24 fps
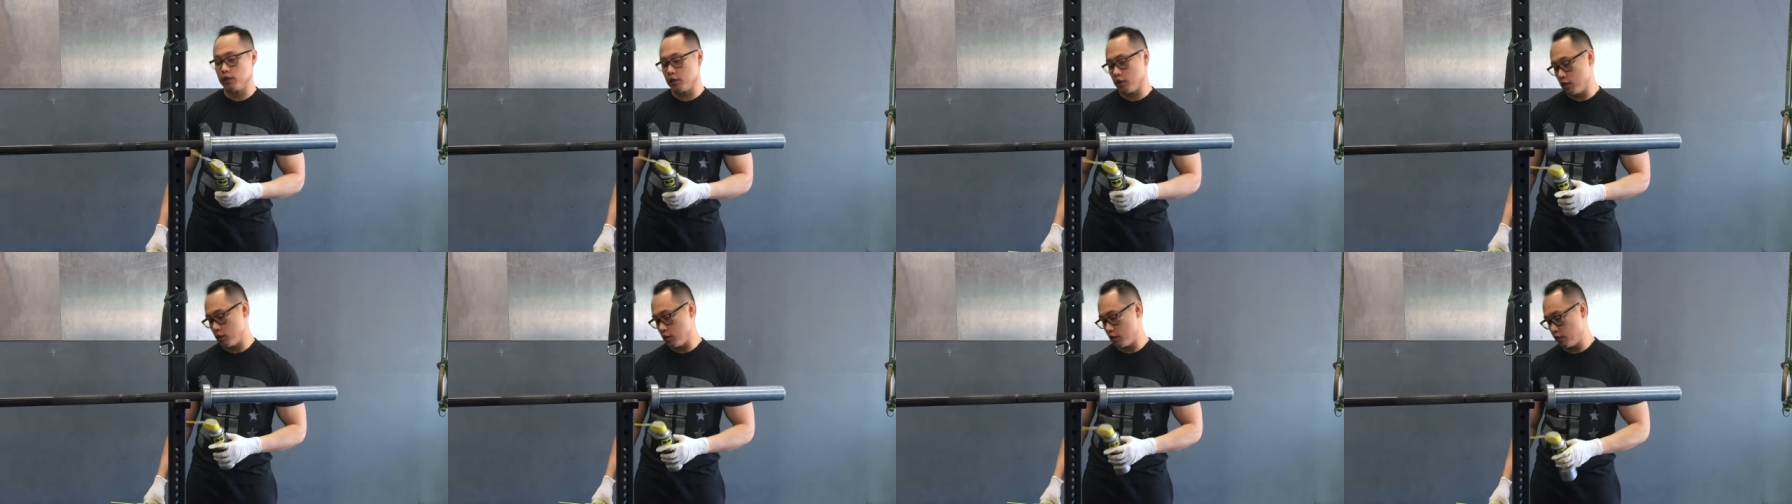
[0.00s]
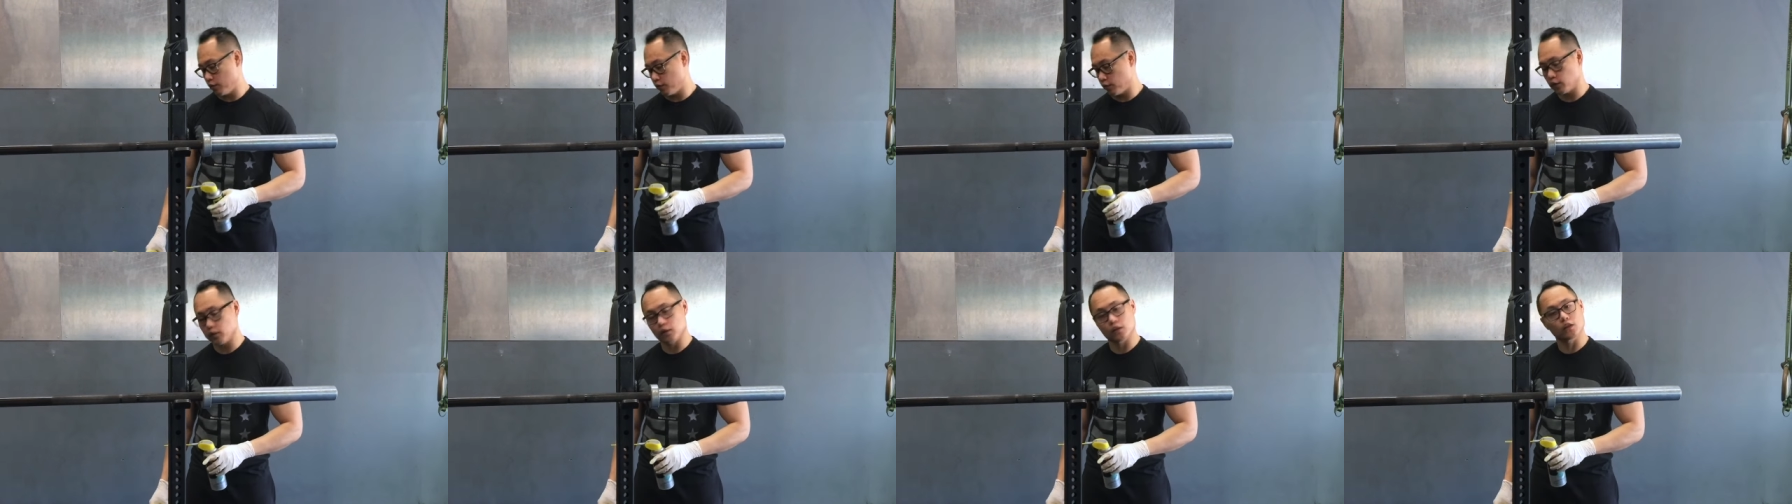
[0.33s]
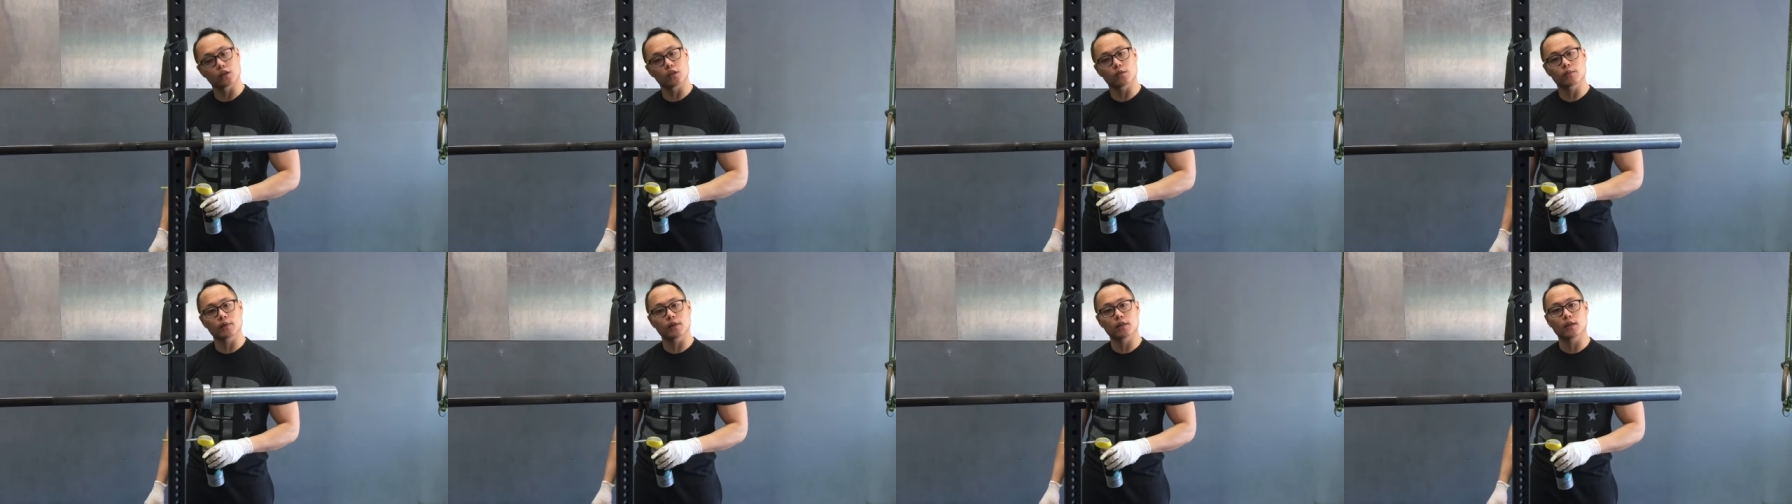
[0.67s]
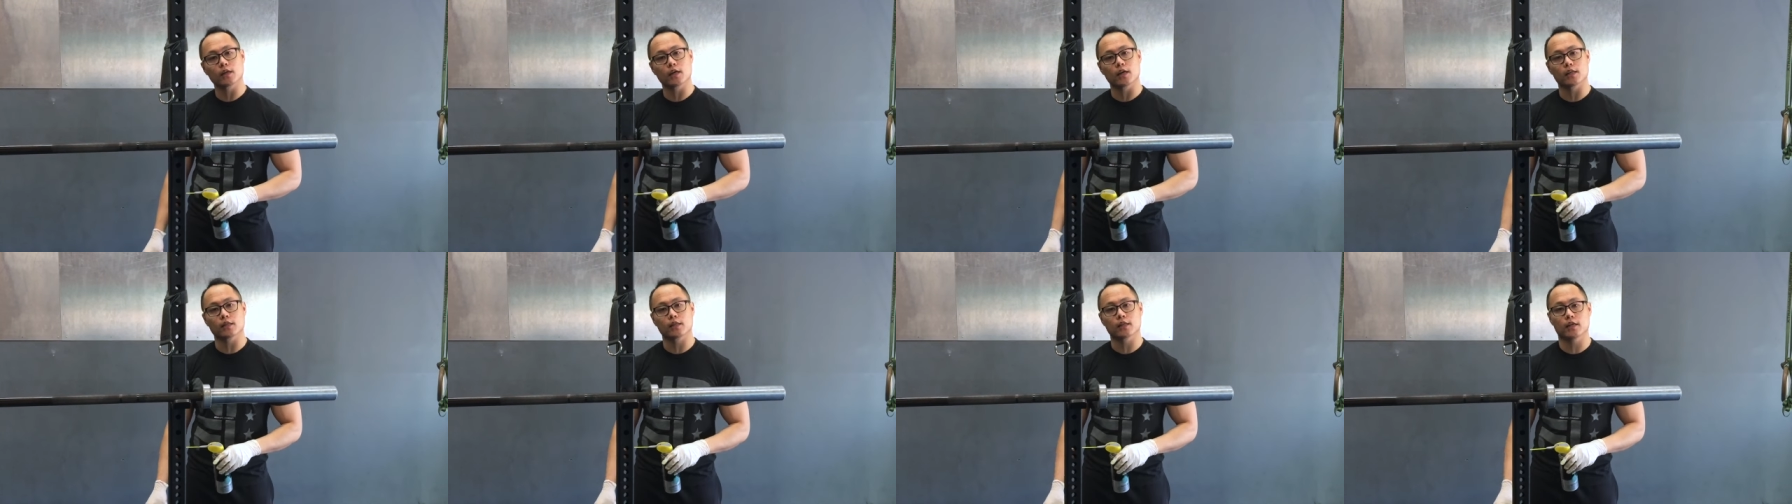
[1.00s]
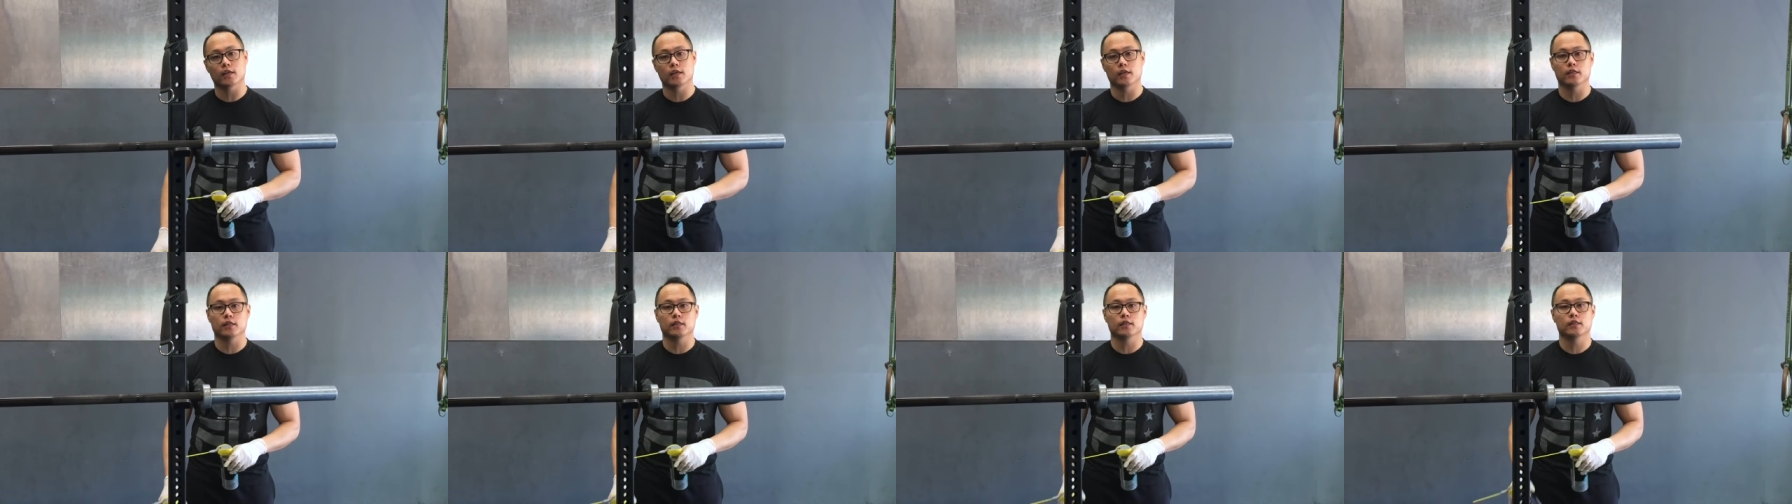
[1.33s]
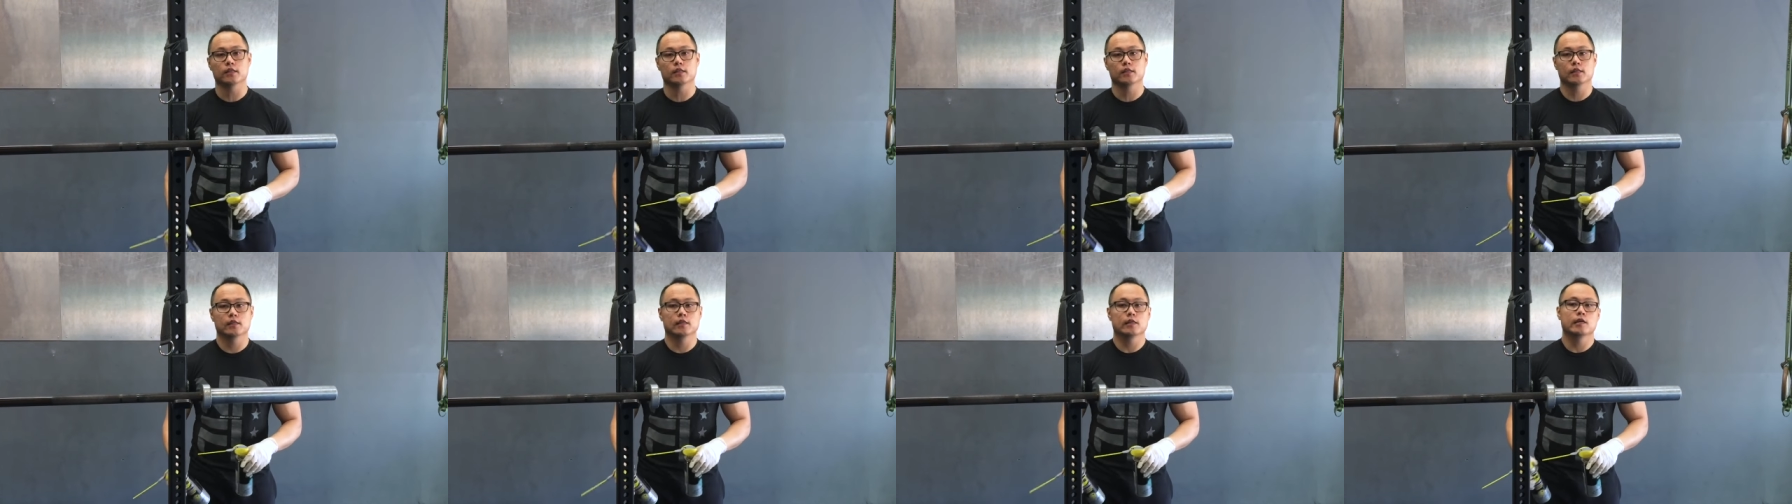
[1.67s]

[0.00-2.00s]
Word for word: good for a little bit and then